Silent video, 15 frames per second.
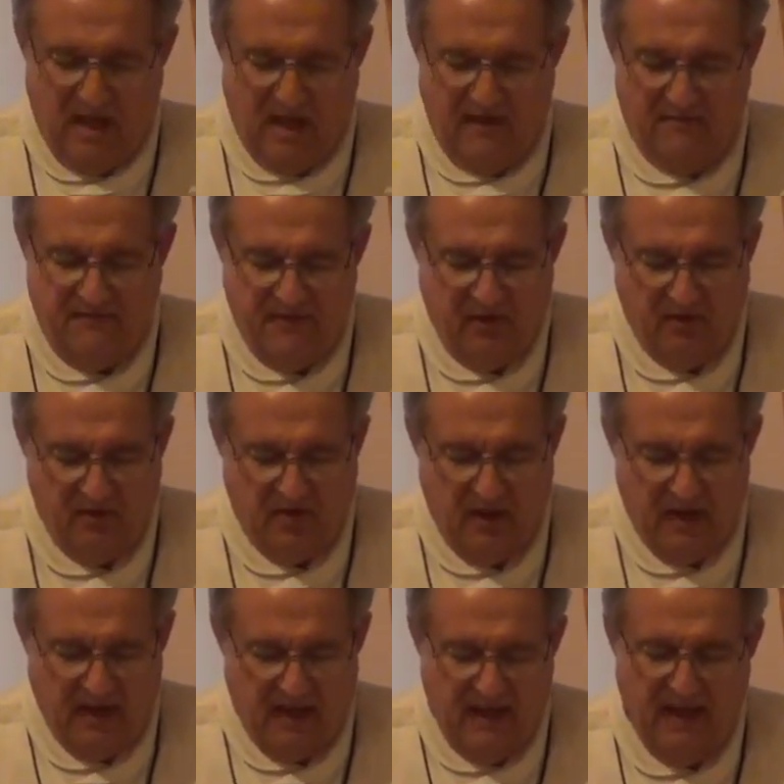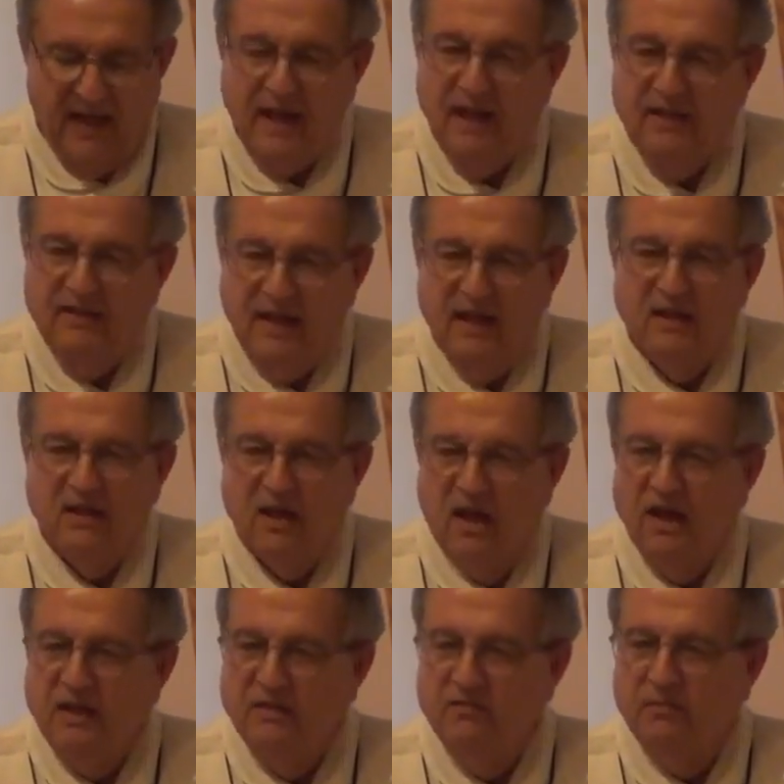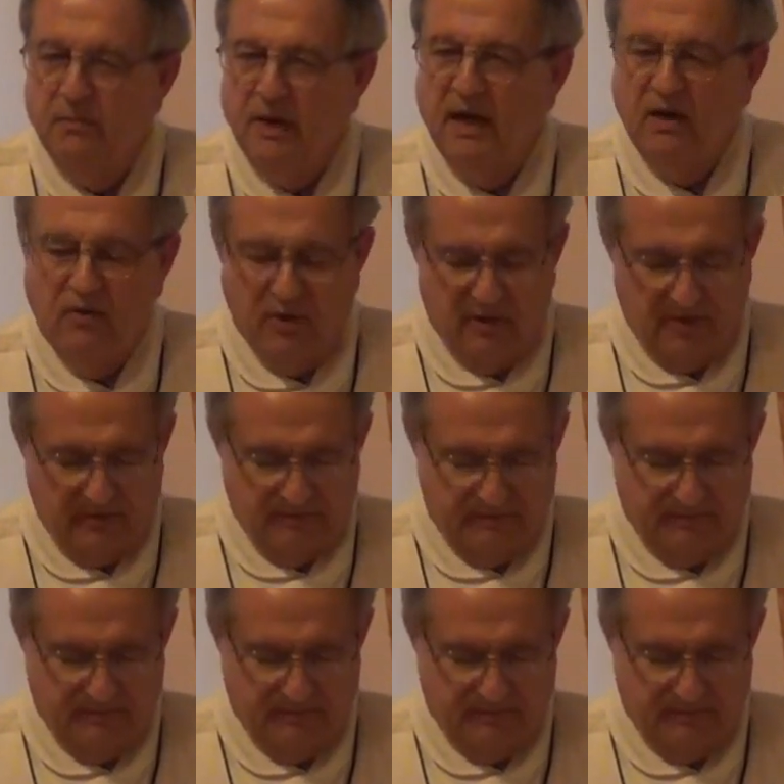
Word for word: I felt like I had that kind of power.